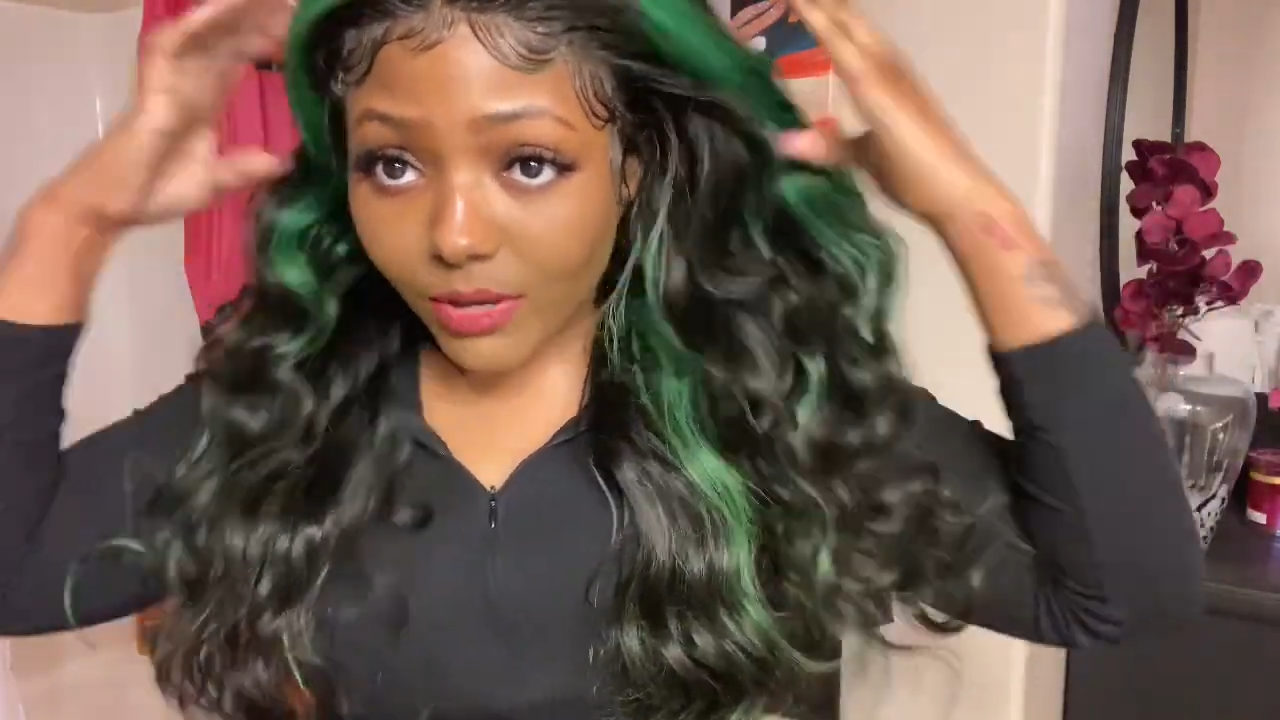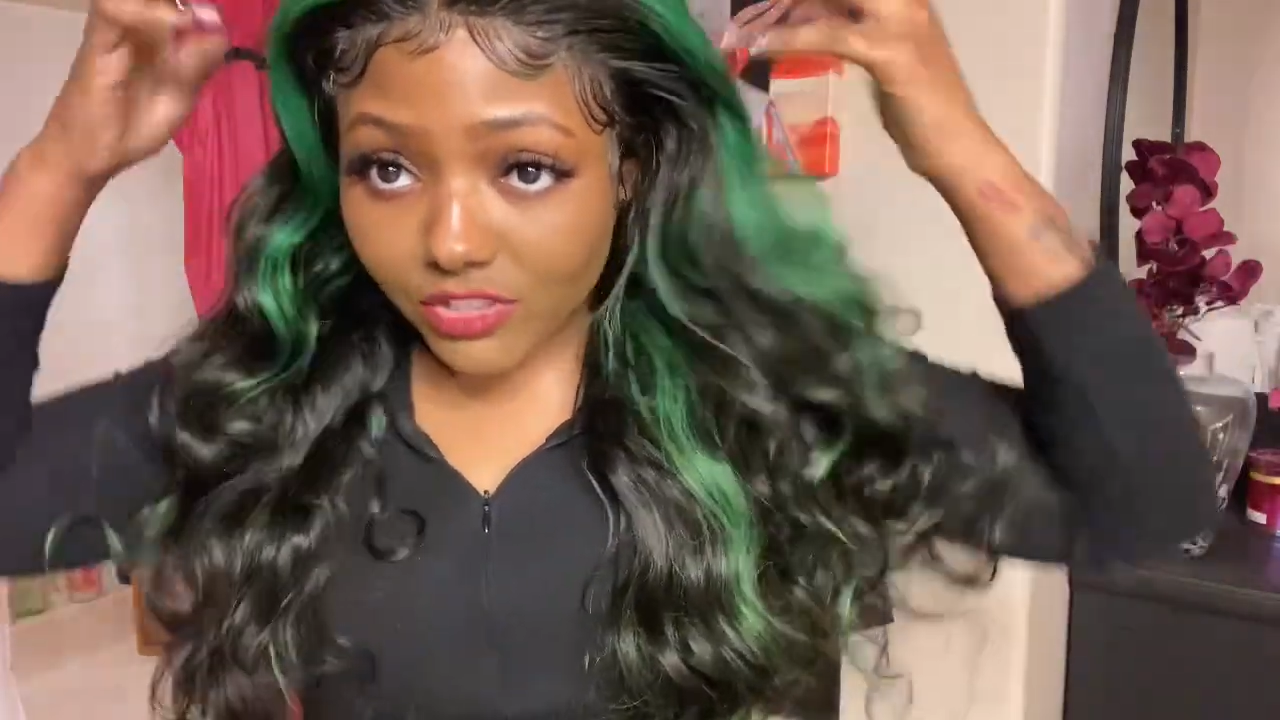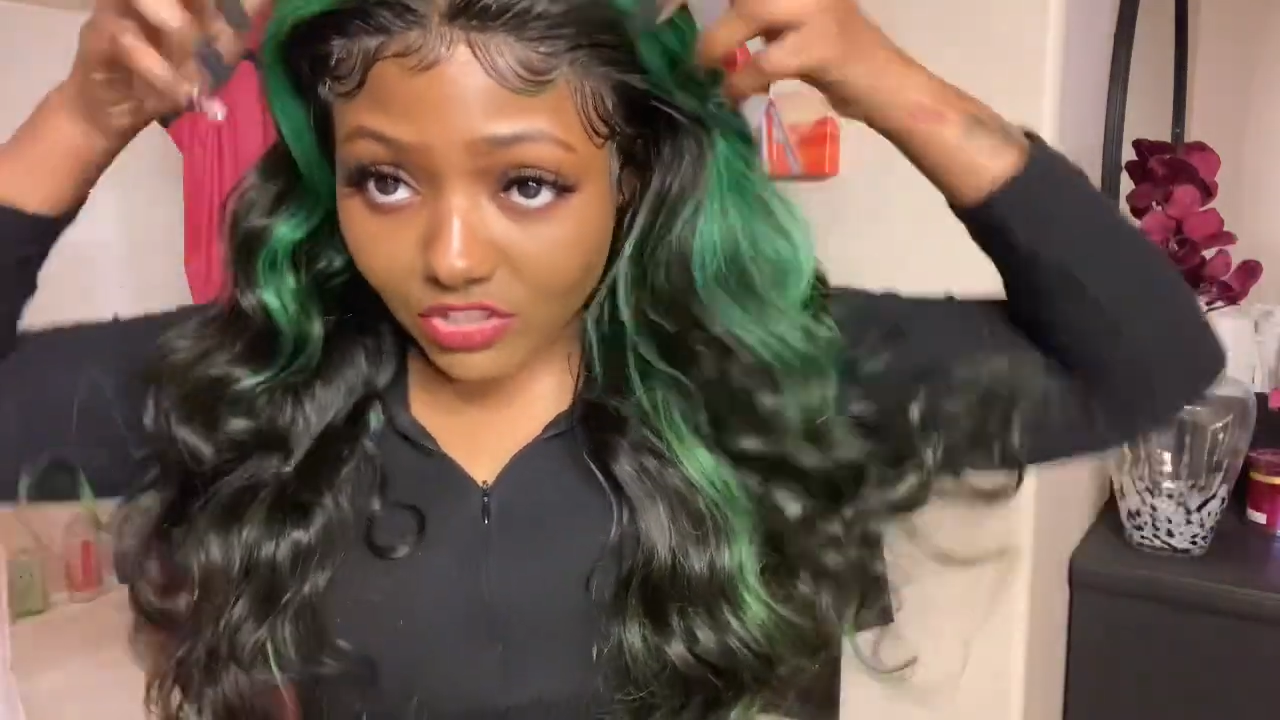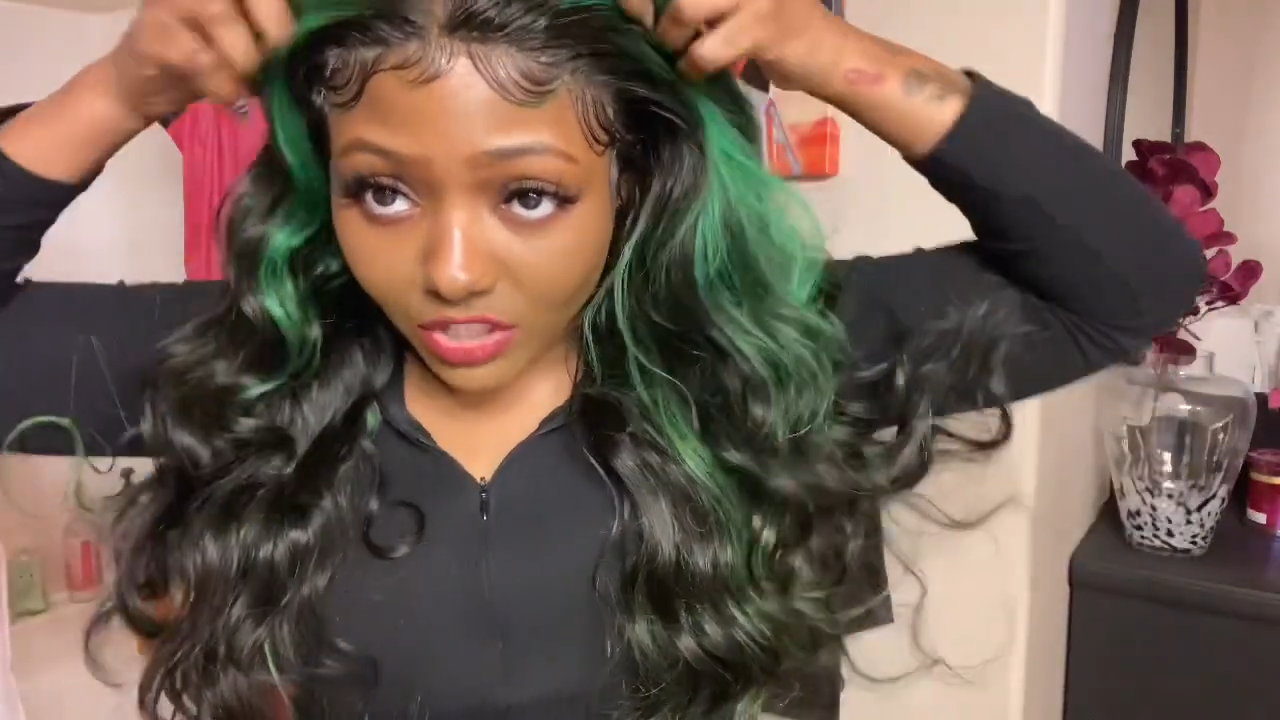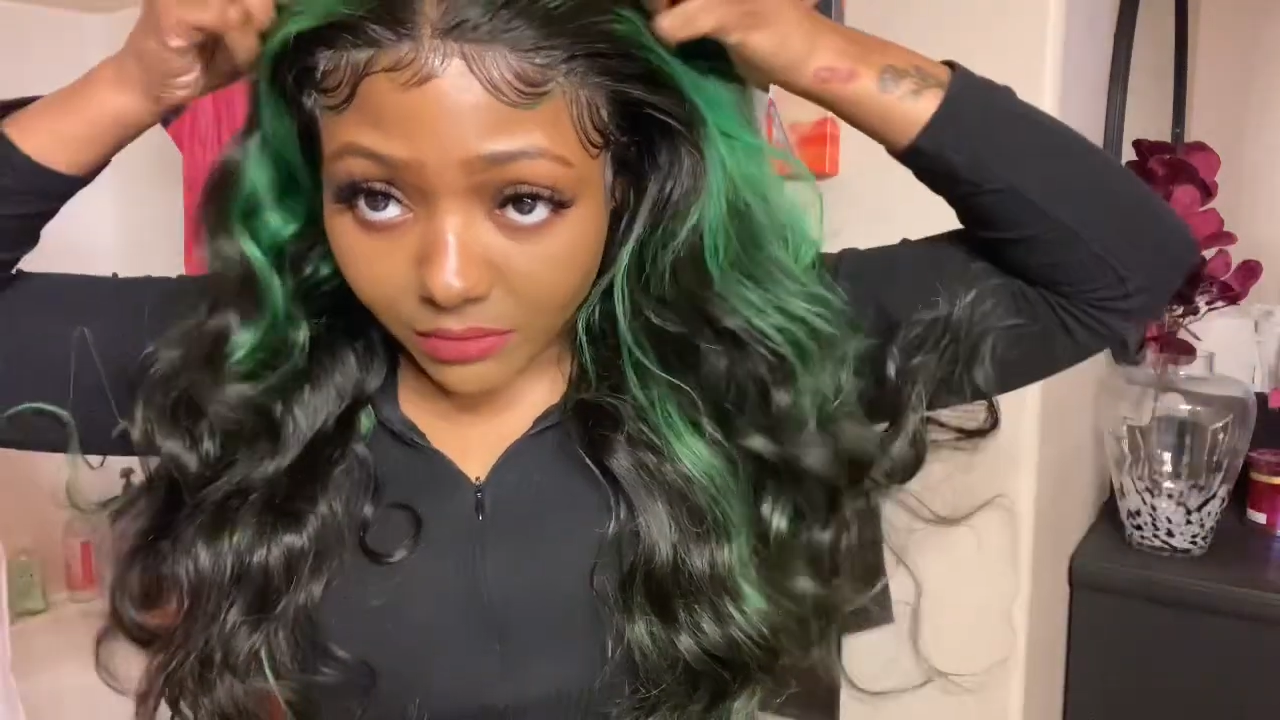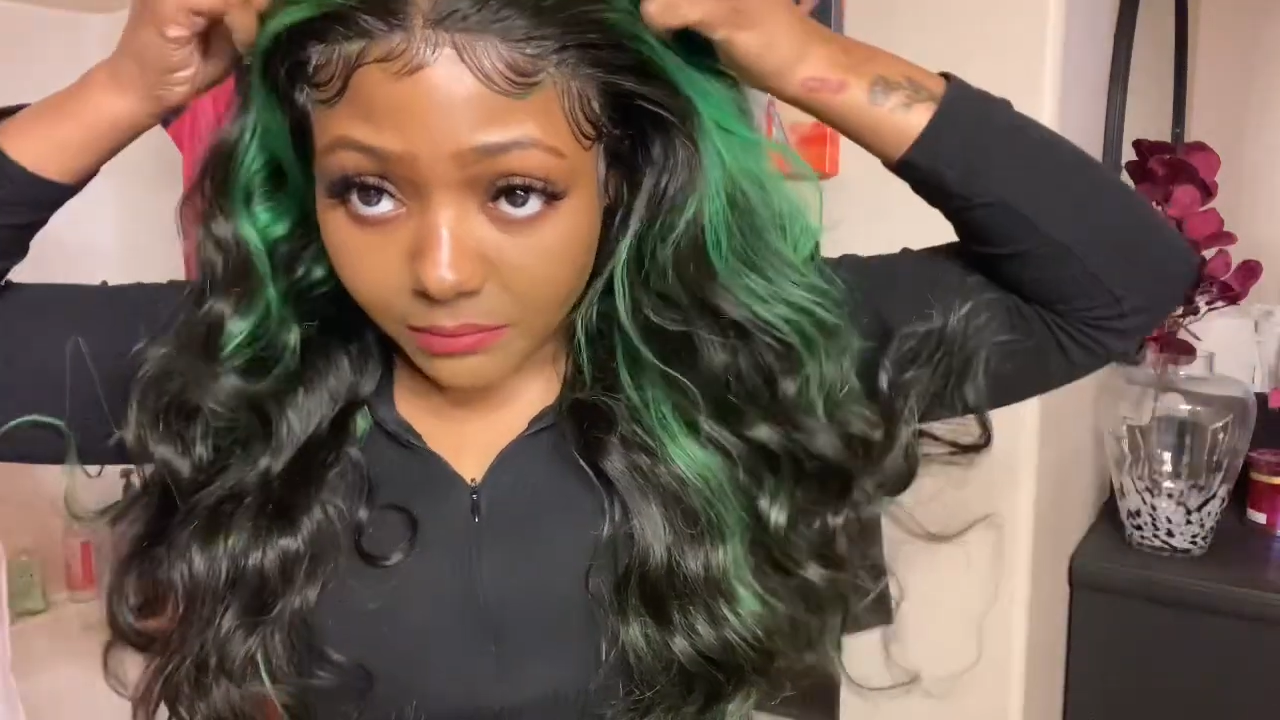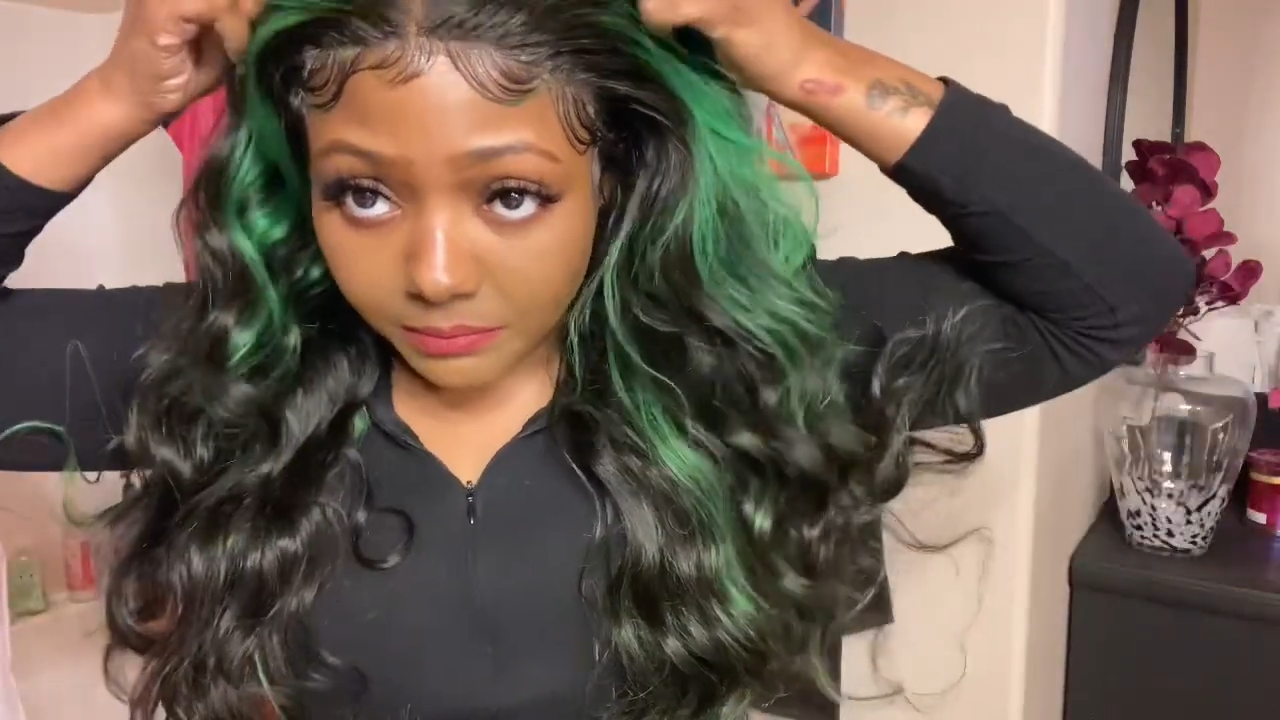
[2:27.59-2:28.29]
budging.